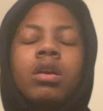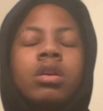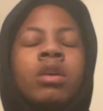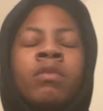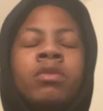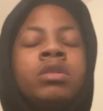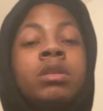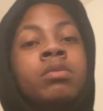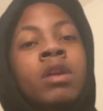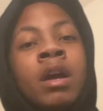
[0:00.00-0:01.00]
If you
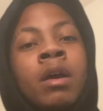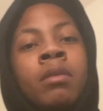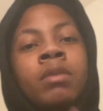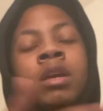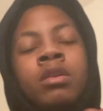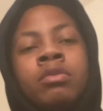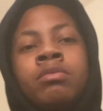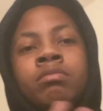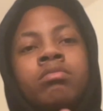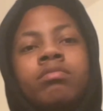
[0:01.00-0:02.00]
subscribe and
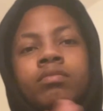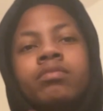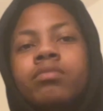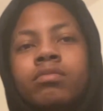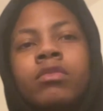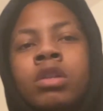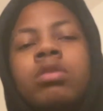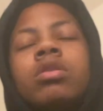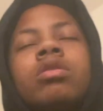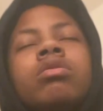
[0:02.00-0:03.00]
you,
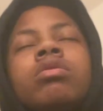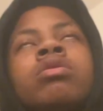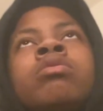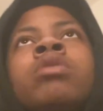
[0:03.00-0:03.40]
you